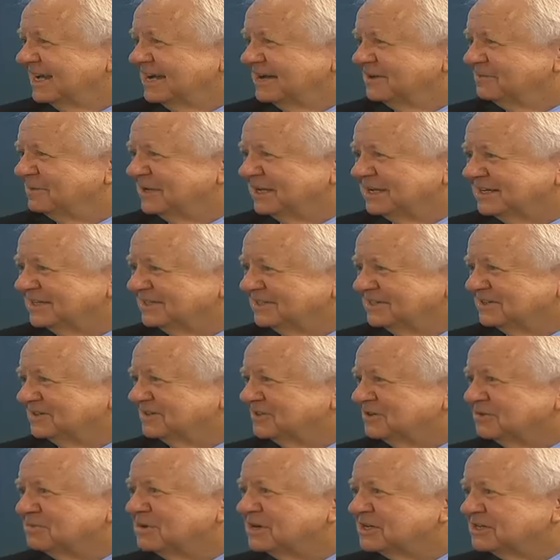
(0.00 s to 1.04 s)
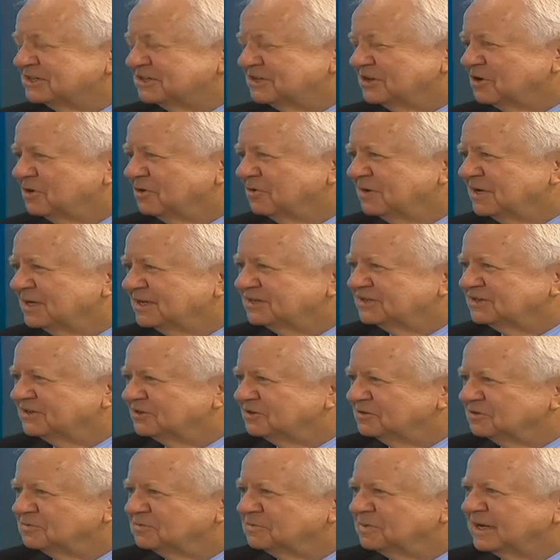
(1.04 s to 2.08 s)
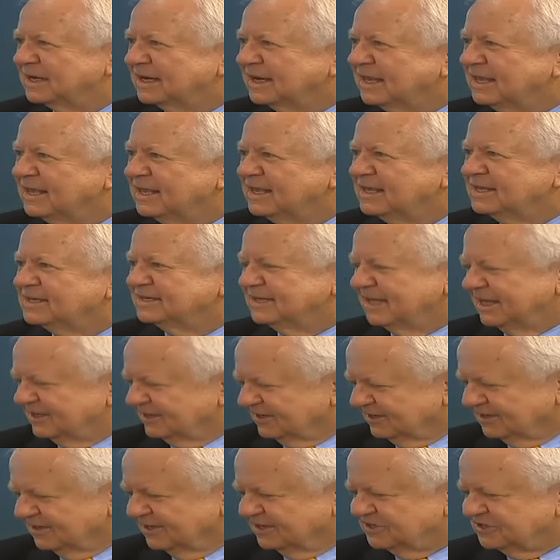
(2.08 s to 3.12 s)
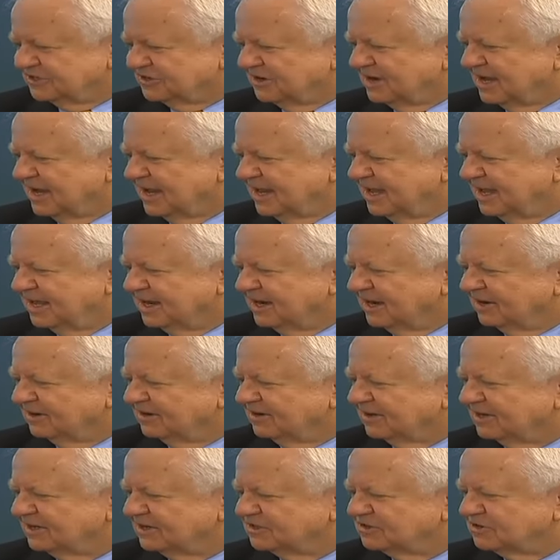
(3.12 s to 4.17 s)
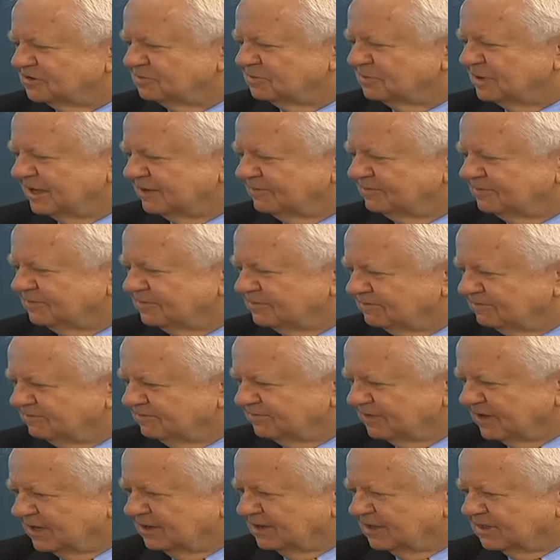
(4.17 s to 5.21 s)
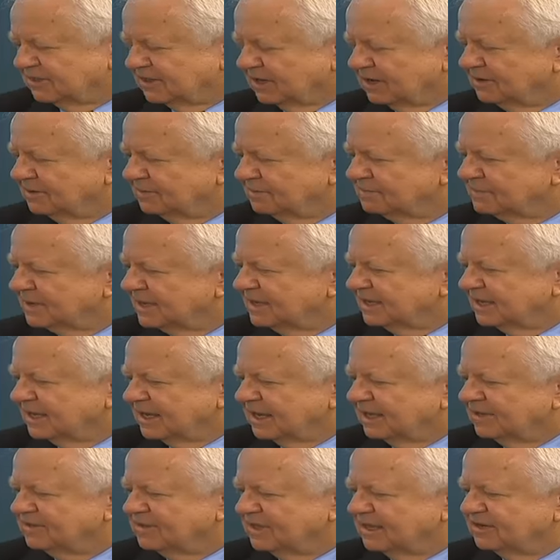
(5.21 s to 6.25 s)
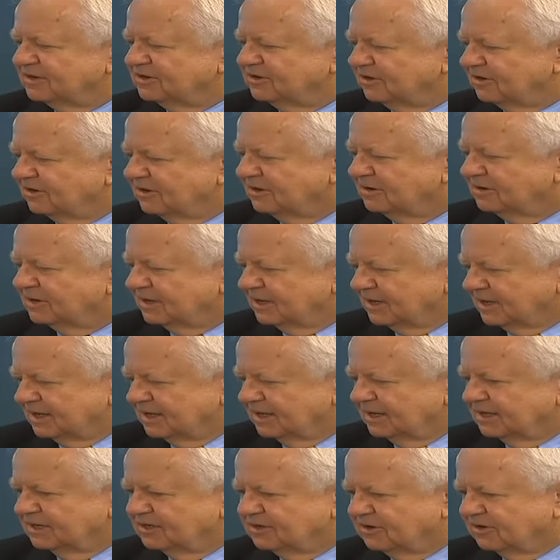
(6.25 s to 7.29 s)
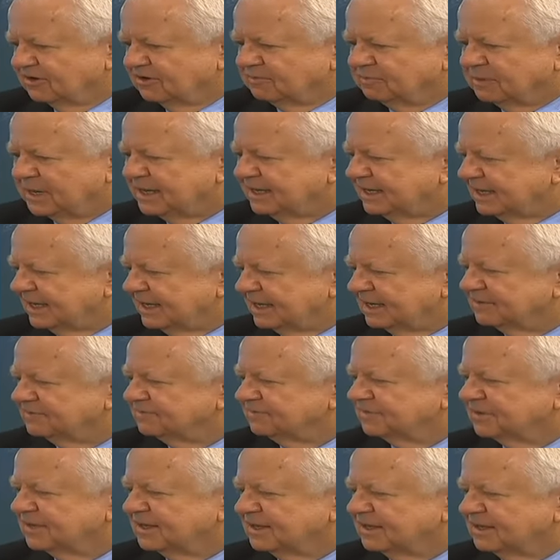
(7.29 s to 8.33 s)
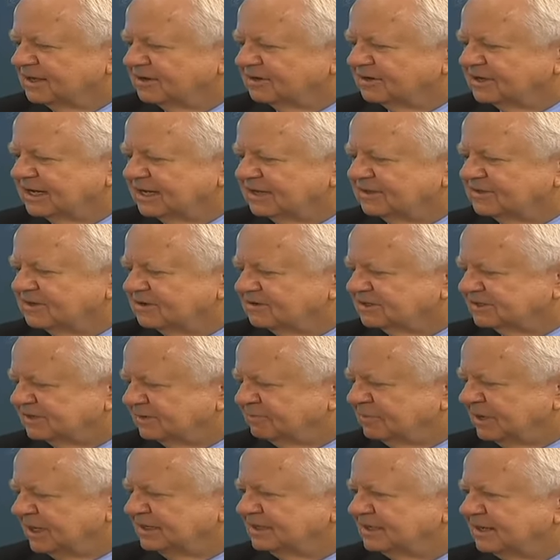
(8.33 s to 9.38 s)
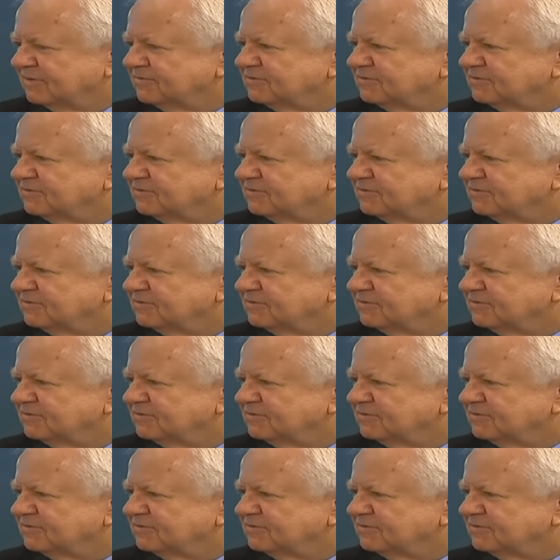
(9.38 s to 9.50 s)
time because there's so much to go into, but take a look at your hand and look at your big thumb, and then your pinky. Okay, there's a big